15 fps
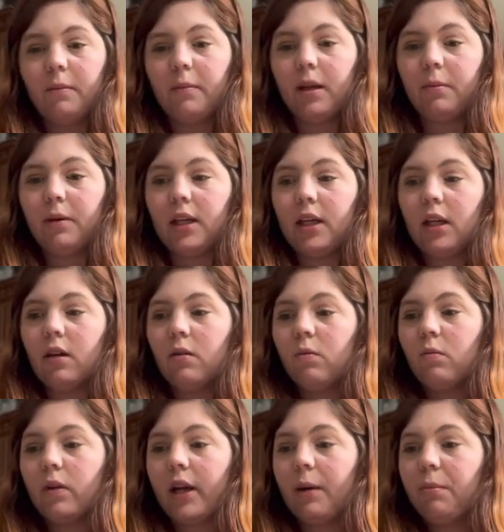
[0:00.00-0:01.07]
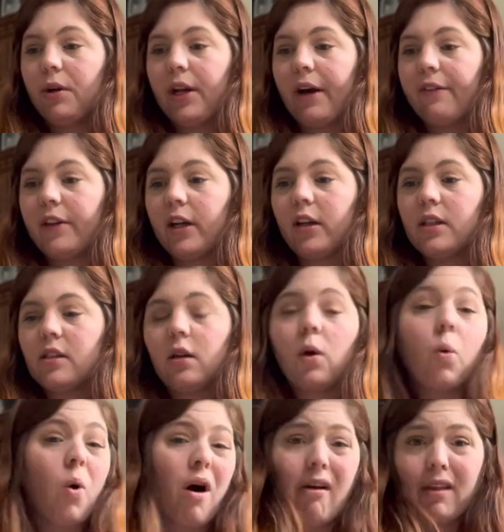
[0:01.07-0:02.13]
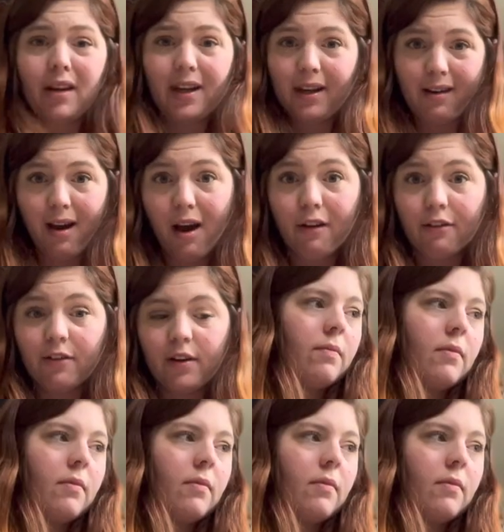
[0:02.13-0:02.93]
Maybe what I put out there isn't quality enough.